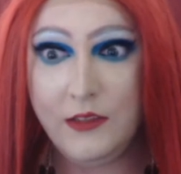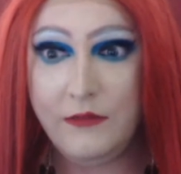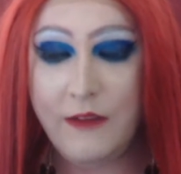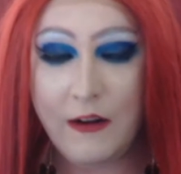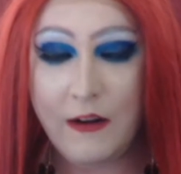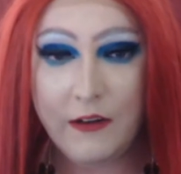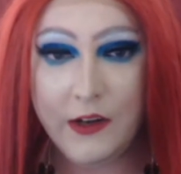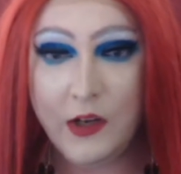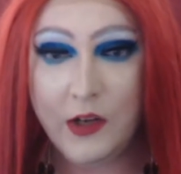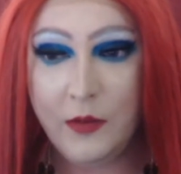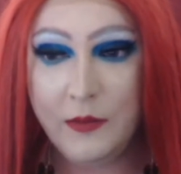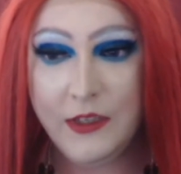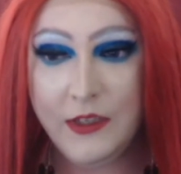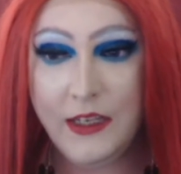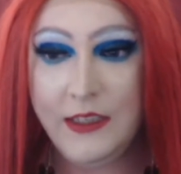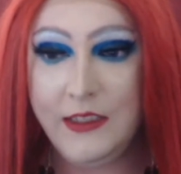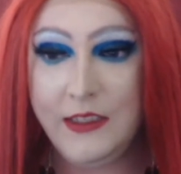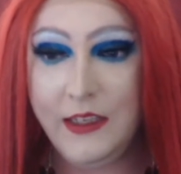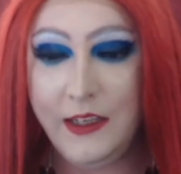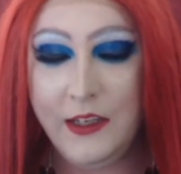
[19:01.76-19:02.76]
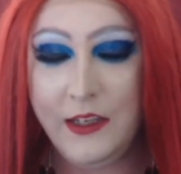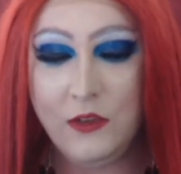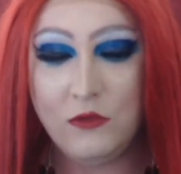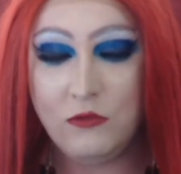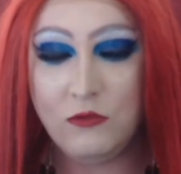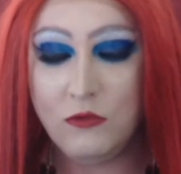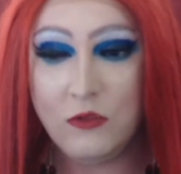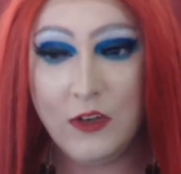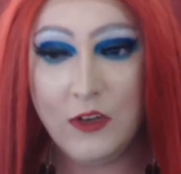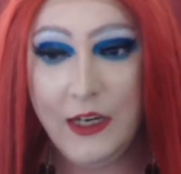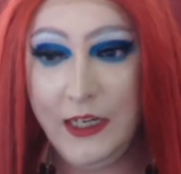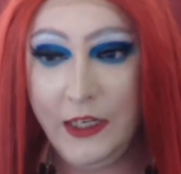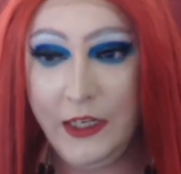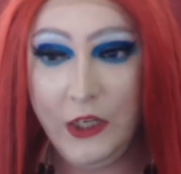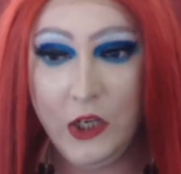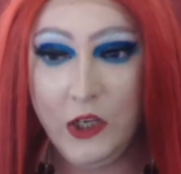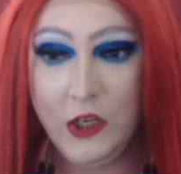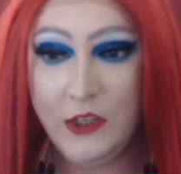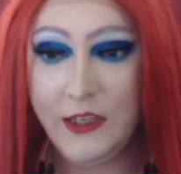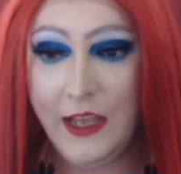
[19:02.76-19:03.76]
very accommodating, he's really
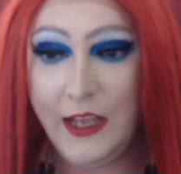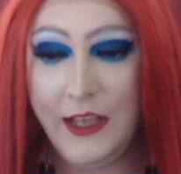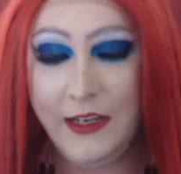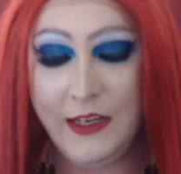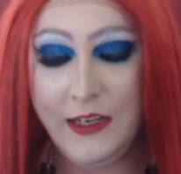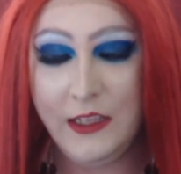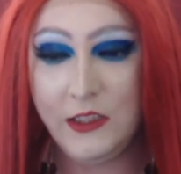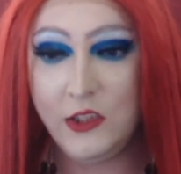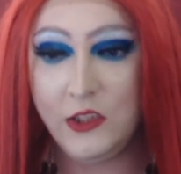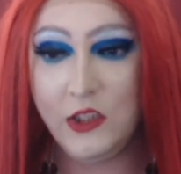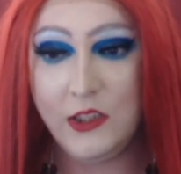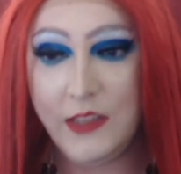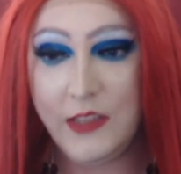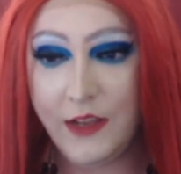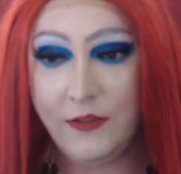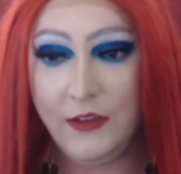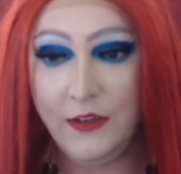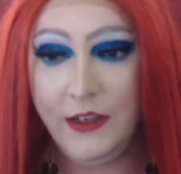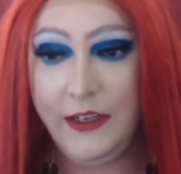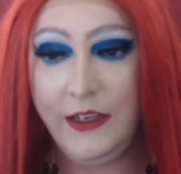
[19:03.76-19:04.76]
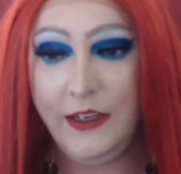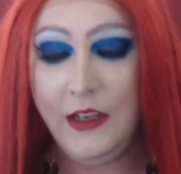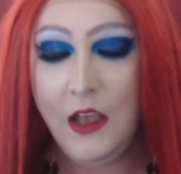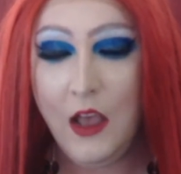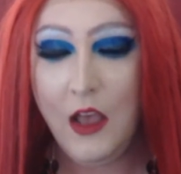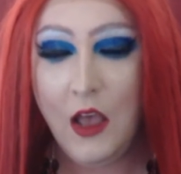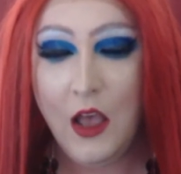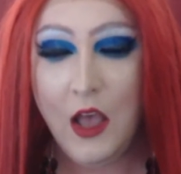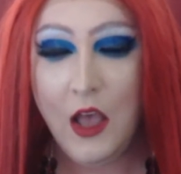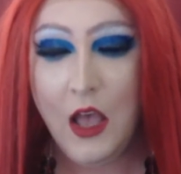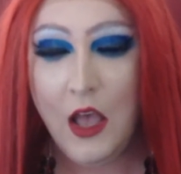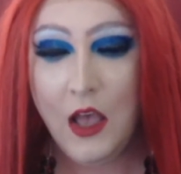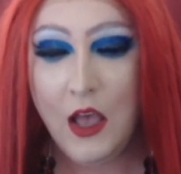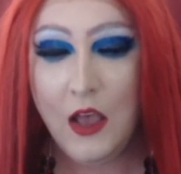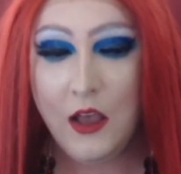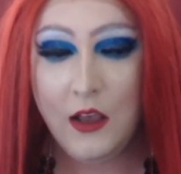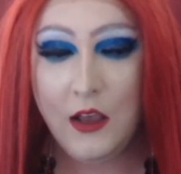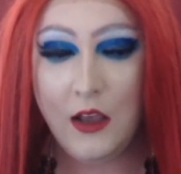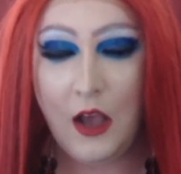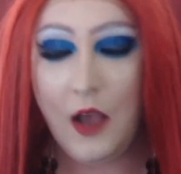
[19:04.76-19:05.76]
good, and it's just definitely,
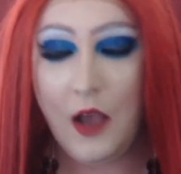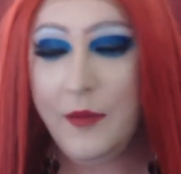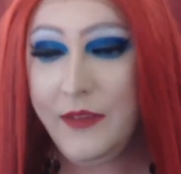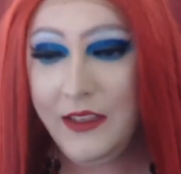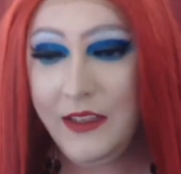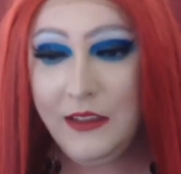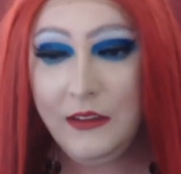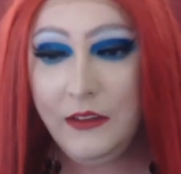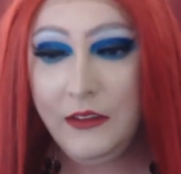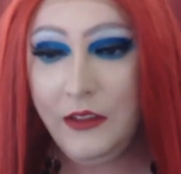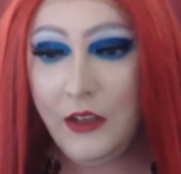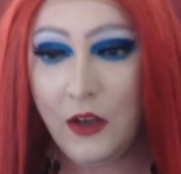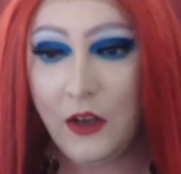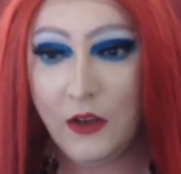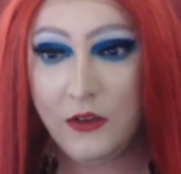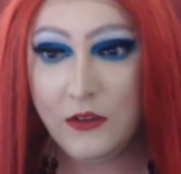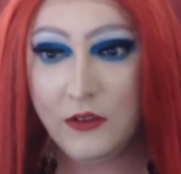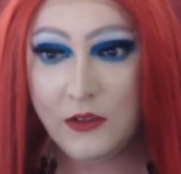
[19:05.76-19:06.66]
I mean, you know,